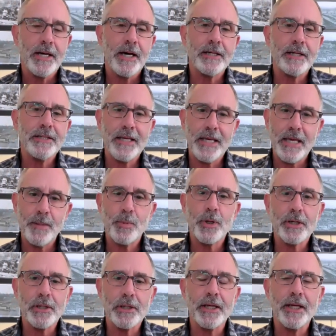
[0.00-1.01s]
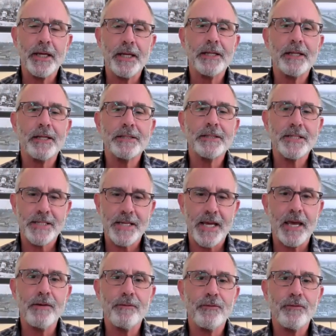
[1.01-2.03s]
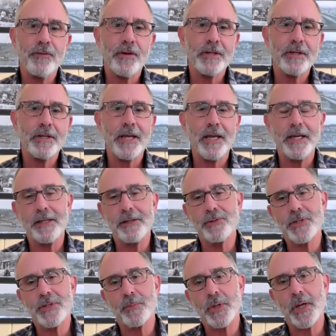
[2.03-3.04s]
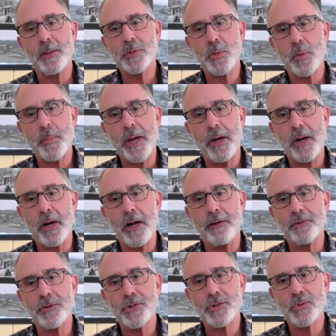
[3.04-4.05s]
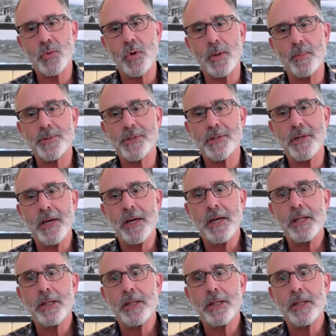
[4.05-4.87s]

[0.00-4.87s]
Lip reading: to keep it clean and safe and sometimes repair after storms.